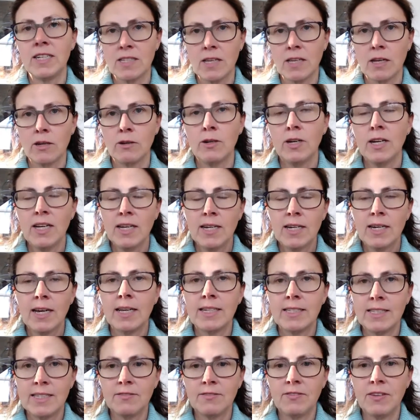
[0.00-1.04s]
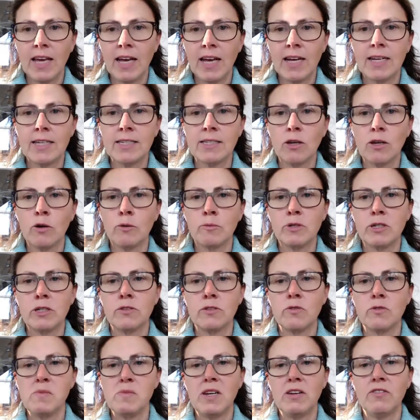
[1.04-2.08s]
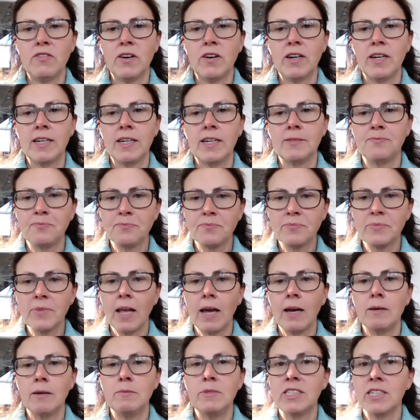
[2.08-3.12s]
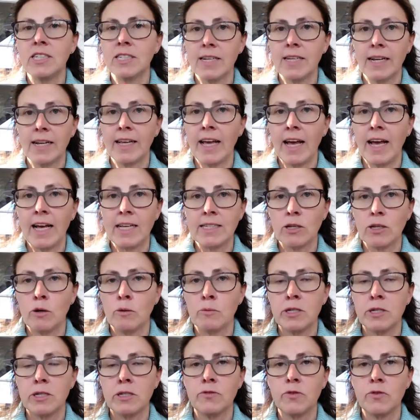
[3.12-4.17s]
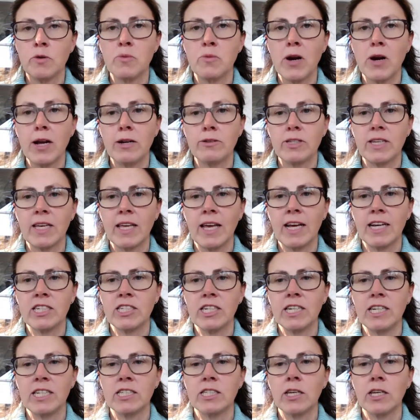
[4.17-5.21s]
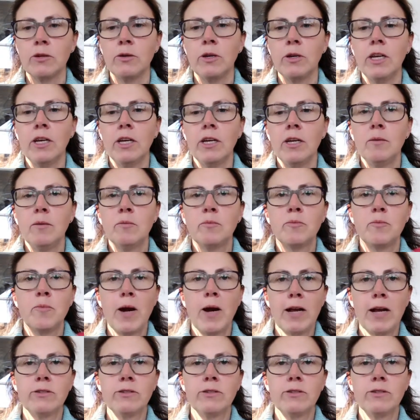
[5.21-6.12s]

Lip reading: So like Divi has options for minifying, just like it has options for browser caching. So browser